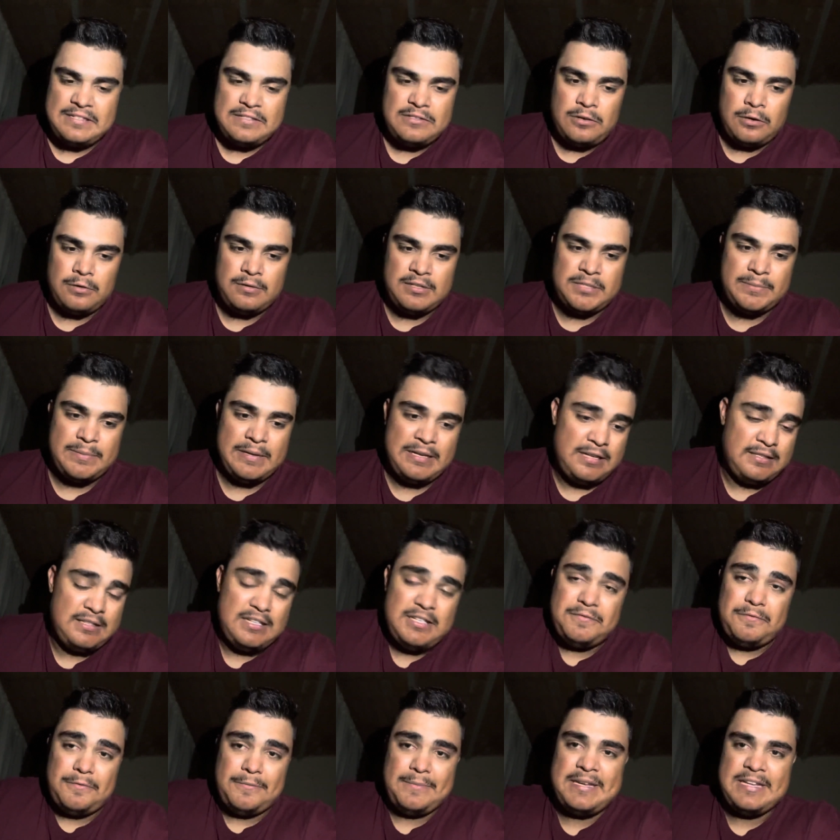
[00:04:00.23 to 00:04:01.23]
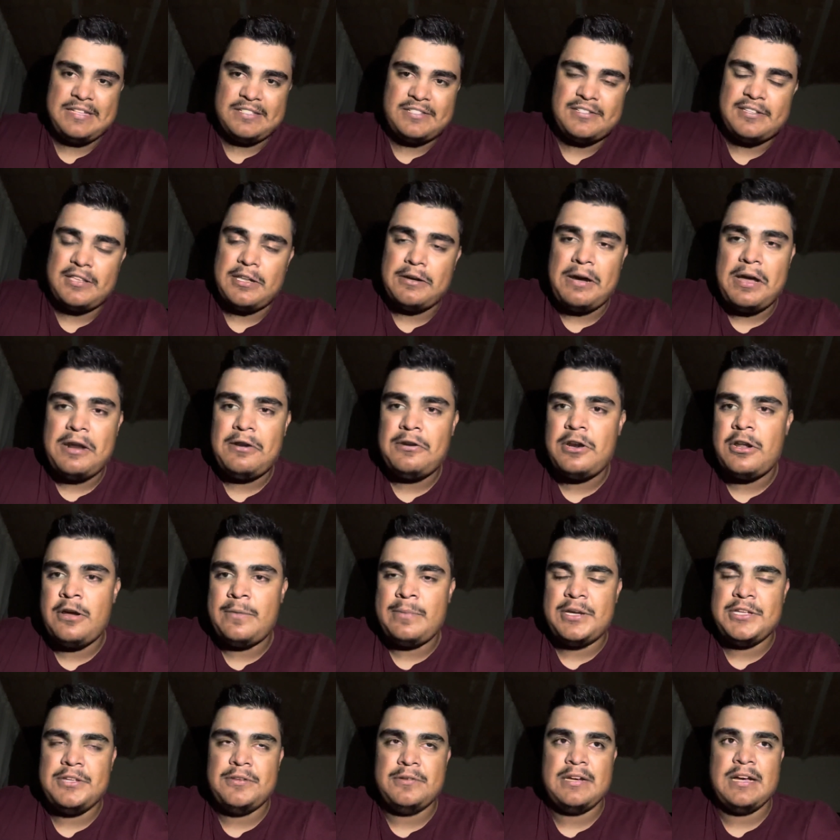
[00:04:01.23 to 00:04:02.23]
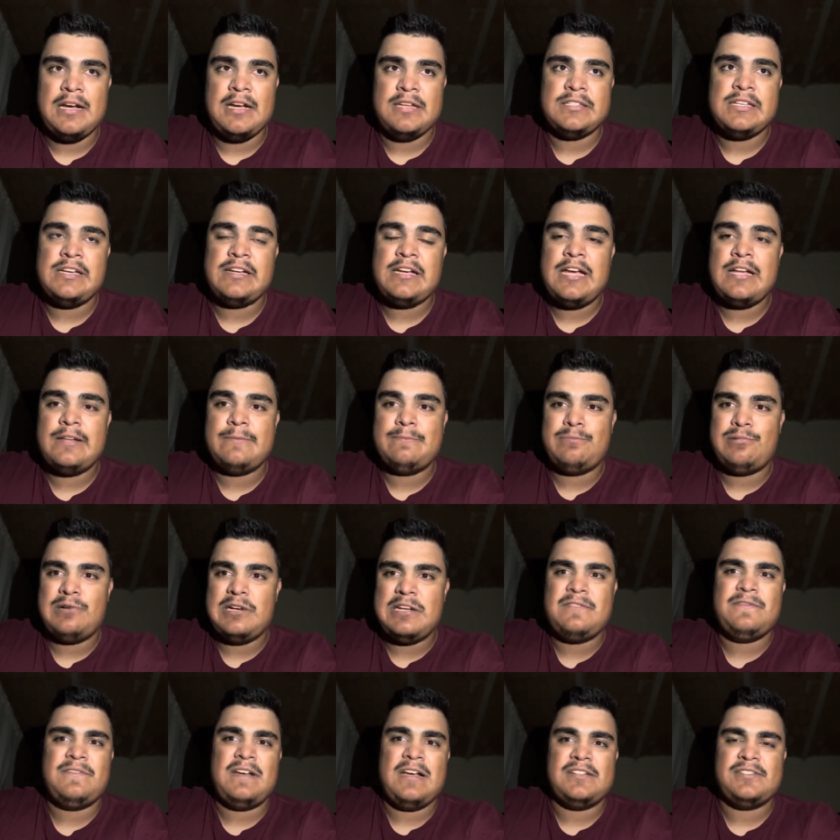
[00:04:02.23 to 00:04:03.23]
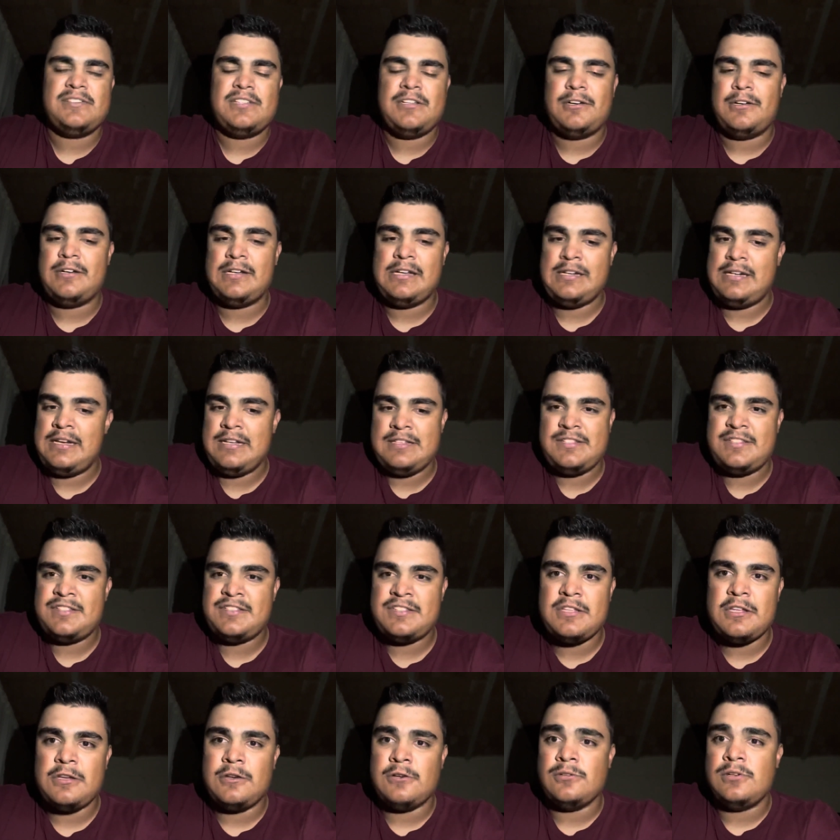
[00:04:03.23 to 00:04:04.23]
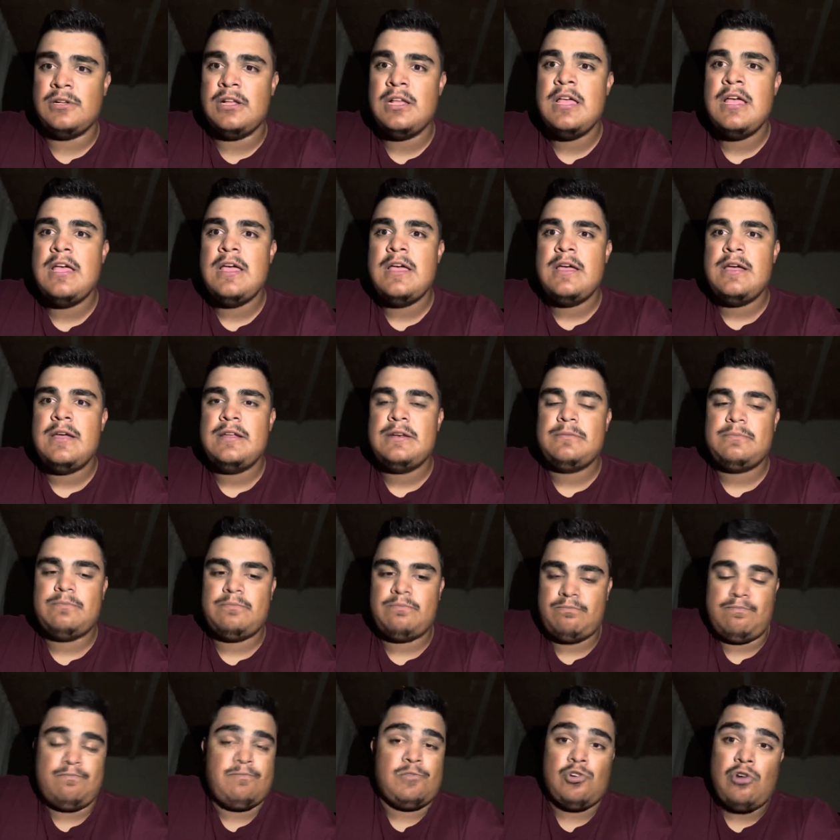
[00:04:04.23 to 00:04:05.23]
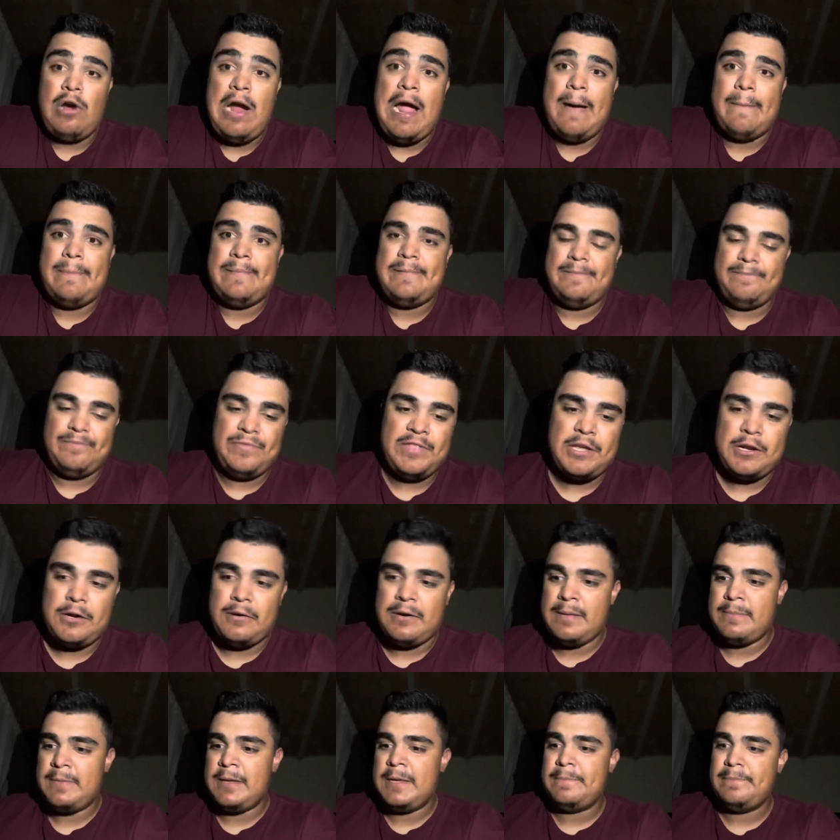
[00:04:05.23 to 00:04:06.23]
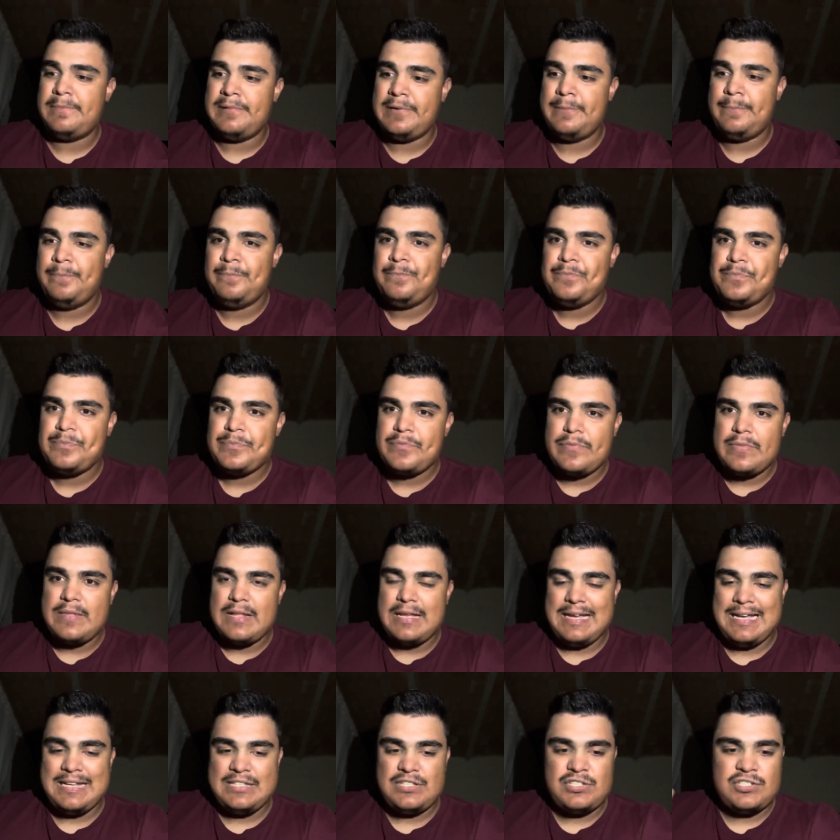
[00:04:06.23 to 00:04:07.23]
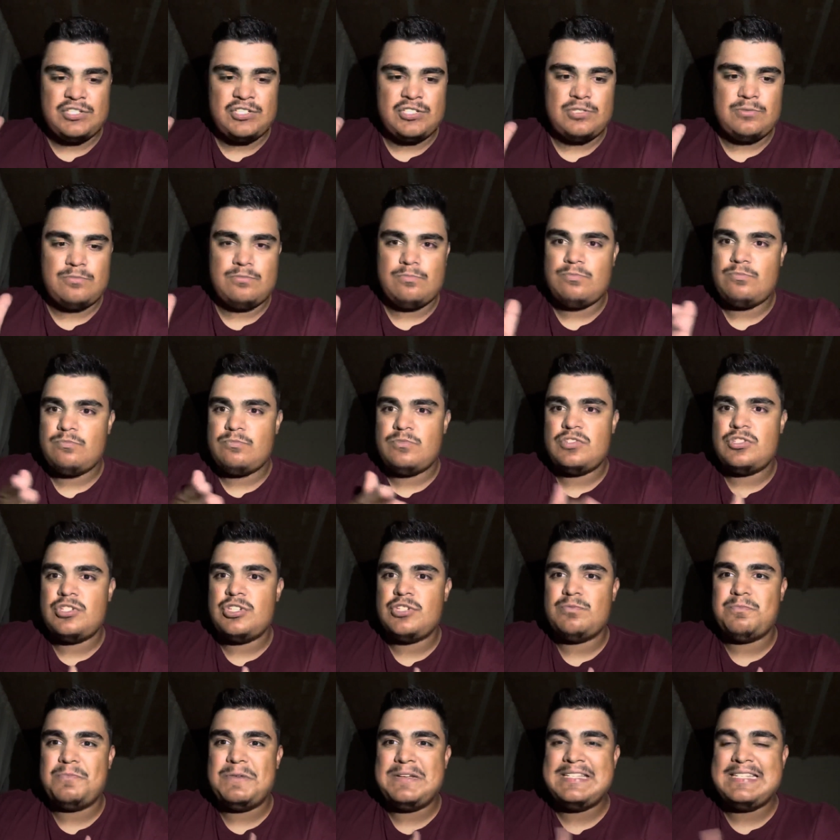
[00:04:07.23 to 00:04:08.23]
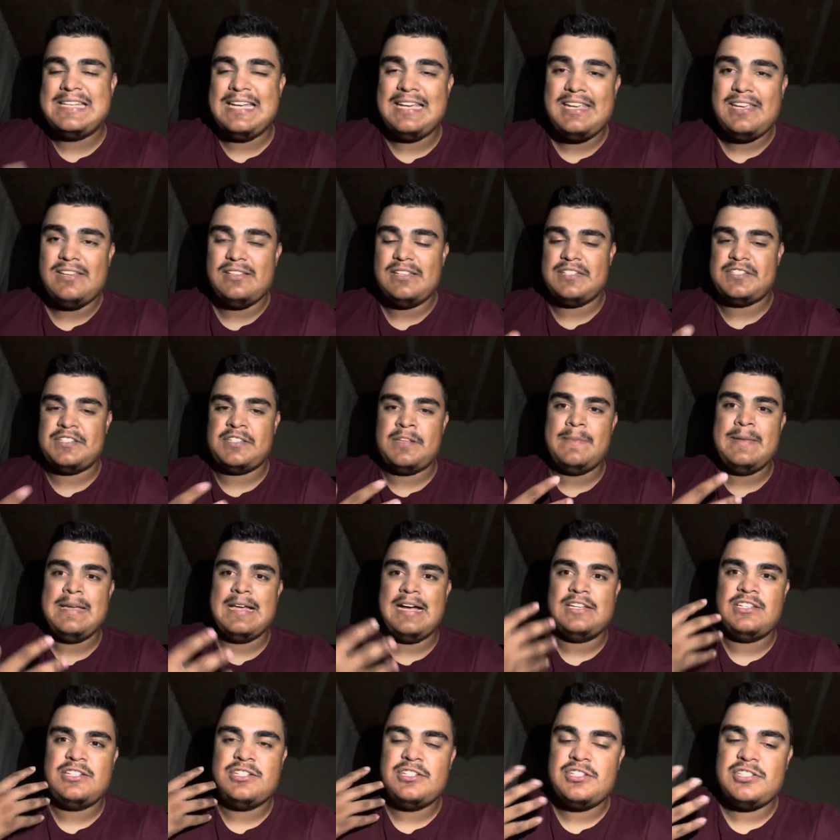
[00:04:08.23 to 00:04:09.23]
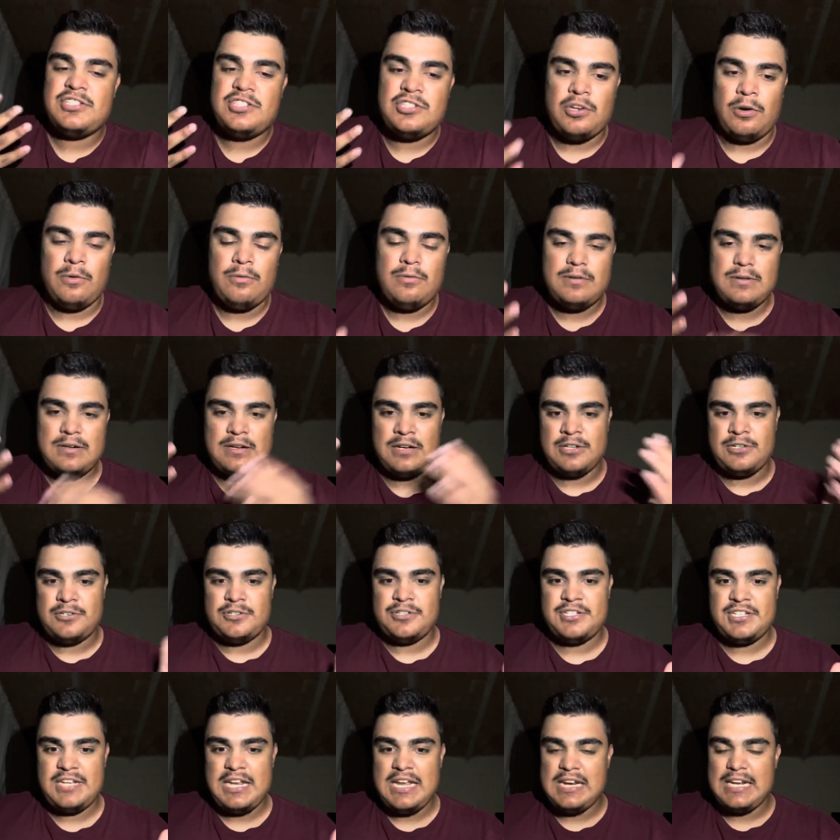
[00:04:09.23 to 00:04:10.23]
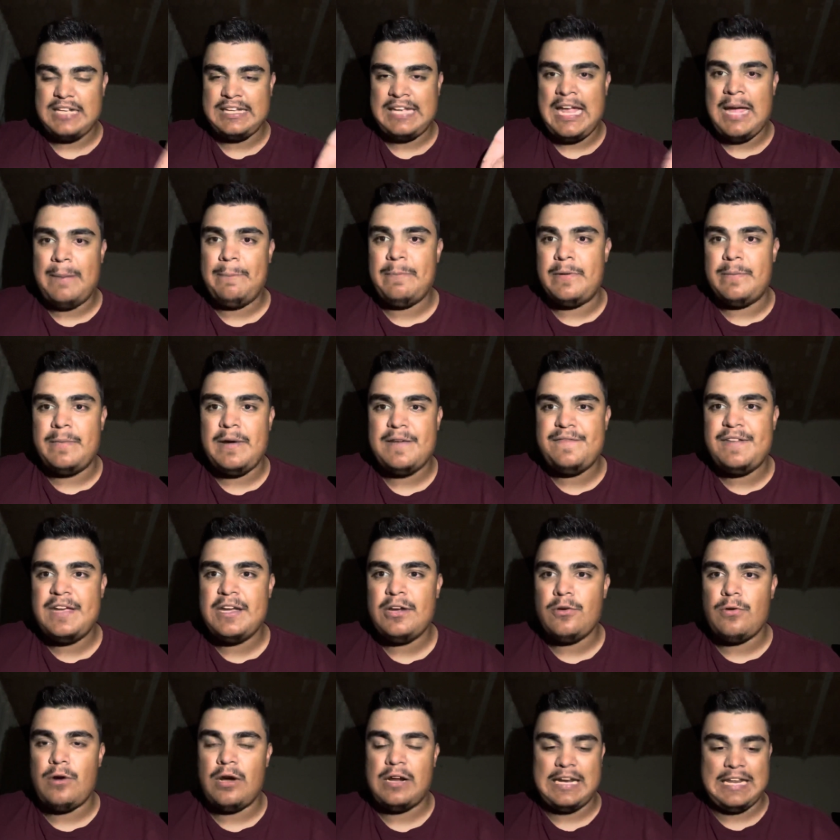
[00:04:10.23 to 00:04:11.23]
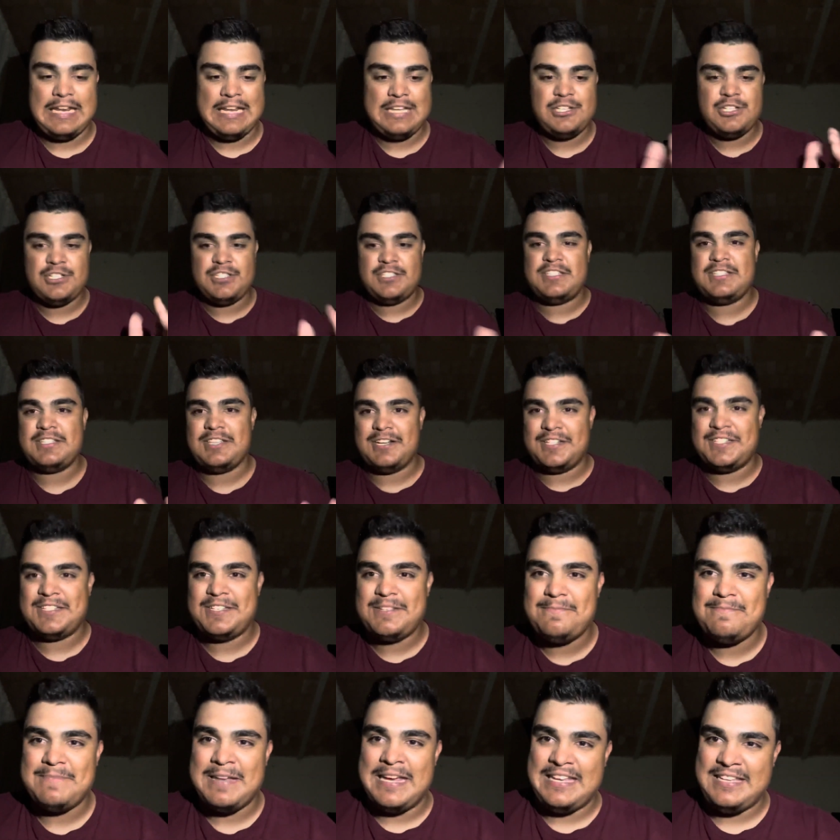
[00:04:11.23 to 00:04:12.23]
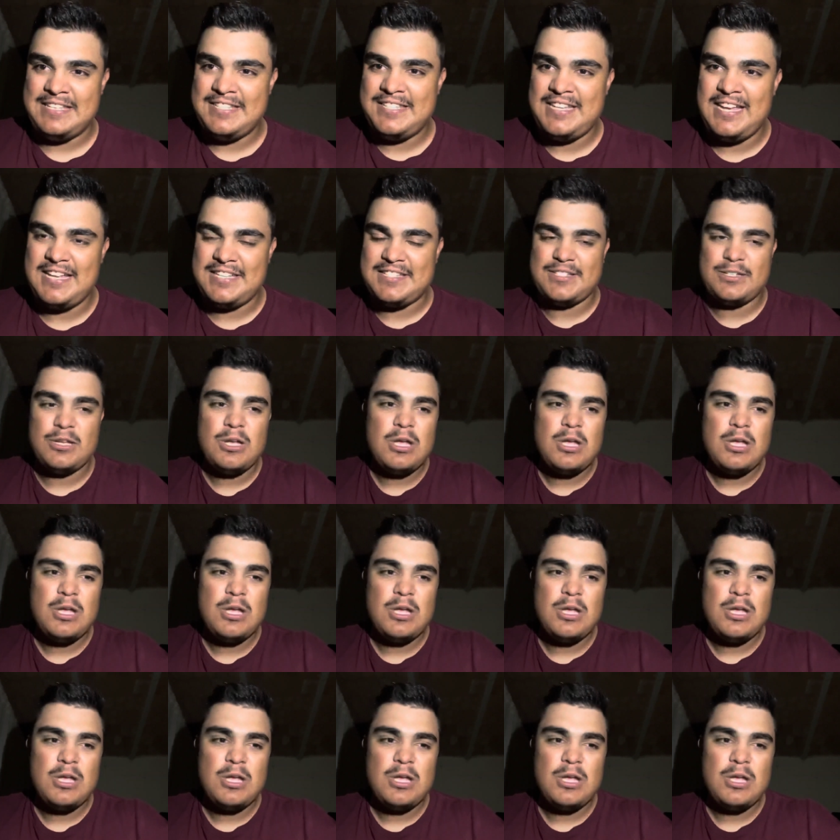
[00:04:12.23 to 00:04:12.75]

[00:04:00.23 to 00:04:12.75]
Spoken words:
always been. At least for me, it's slow. I don't know about you guys. I got pretty fast internet and it's still crap. You know what I mean? But it's just ridiculous to me. I just don't understand. I can't put my finger on it. It just doesn't make sense.